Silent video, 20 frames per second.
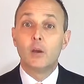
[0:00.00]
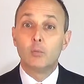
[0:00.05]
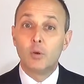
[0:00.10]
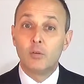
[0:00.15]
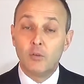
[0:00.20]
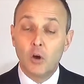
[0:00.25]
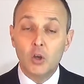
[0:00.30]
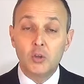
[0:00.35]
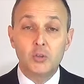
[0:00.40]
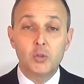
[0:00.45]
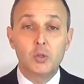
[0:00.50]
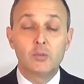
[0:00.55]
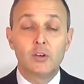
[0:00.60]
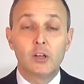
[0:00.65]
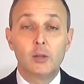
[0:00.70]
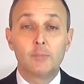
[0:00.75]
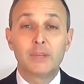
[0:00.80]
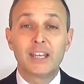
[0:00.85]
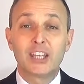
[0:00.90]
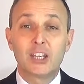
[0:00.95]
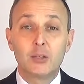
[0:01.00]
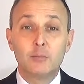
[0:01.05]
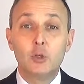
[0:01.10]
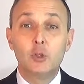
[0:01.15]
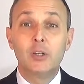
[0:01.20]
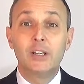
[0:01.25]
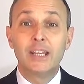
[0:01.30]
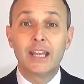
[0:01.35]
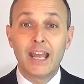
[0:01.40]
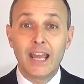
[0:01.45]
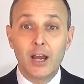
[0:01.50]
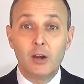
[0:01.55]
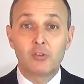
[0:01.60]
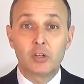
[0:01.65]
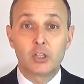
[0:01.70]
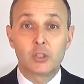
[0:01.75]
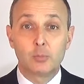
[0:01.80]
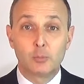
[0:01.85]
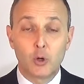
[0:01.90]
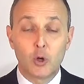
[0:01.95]
We've also developed a community
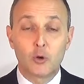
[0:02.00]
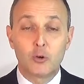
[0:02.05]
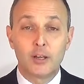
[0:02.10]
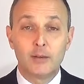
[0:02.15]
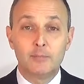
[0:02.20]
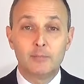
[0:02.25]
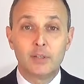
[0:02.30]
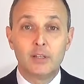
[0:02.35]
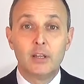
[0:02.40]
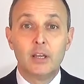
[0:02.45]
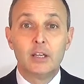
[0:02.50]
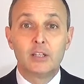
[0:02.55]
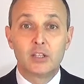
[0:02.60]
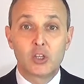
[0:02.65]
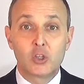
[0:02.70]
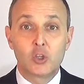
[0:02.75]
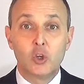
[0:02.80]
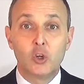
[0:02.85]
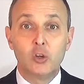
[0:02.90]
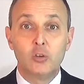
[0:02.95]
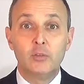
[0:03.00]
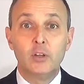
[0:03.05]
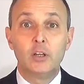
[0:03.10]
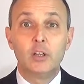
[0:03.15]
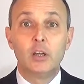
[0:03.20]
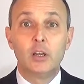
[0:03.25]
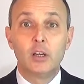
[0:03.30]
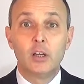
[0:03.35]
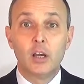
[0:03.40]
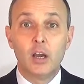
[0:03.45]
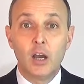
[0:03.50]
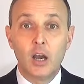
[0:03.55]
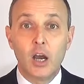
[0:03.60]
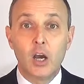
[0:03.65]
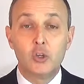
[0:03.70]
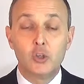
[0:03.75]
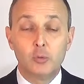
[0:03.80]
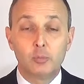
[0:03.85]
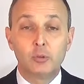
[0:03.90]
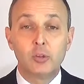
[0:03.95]
outreach program to serve
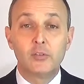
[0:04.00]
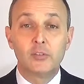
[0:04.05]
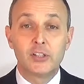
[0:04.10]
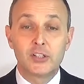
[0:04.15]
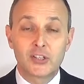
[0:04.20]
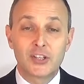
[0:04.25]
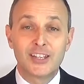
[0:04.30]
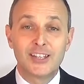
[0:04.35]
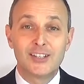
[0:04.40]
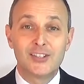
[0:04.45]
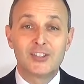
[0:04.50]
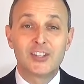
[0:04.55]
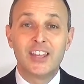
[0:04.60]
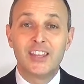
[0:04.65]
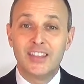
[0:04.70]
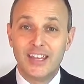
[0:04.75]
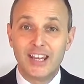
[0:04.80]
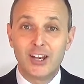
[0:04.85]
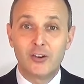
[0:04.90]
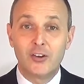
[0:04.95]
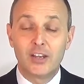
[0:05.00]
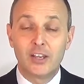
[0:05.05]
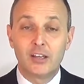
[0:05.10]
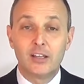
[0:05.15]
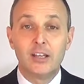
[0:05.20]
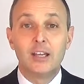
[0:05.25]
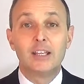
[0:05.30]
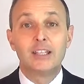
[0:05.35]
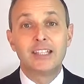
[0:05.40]
underprivileged kids in the area,